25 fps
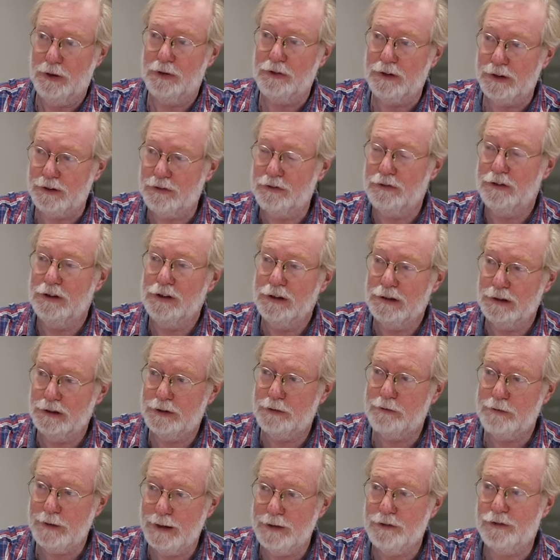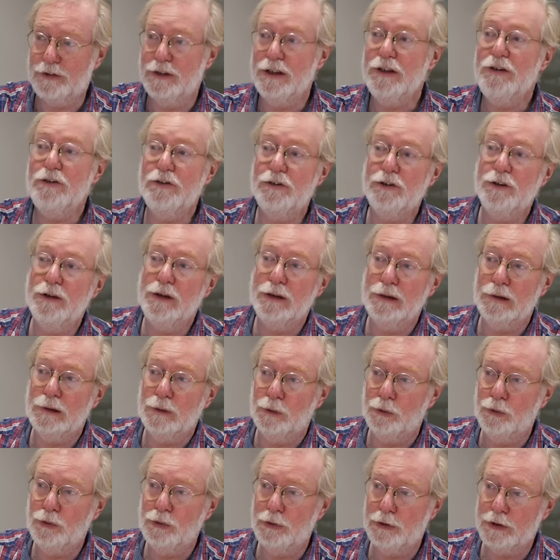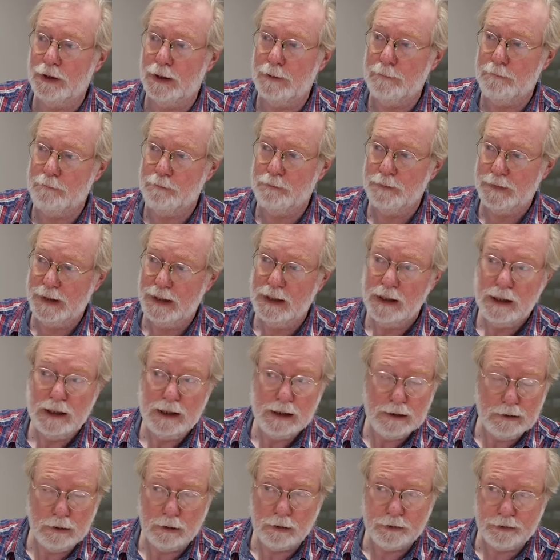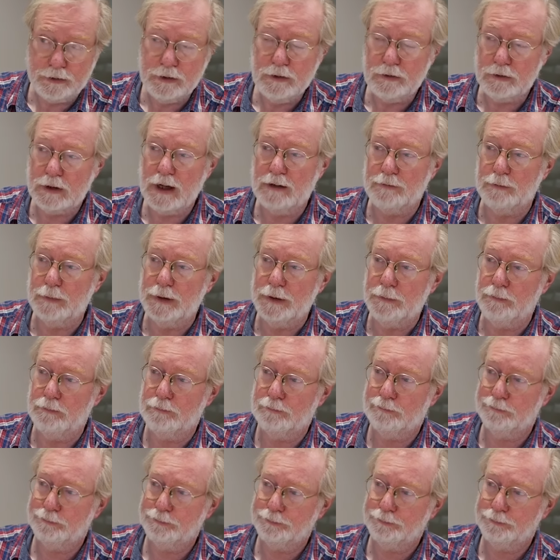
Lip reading: both external defence and internal order, it lost its government.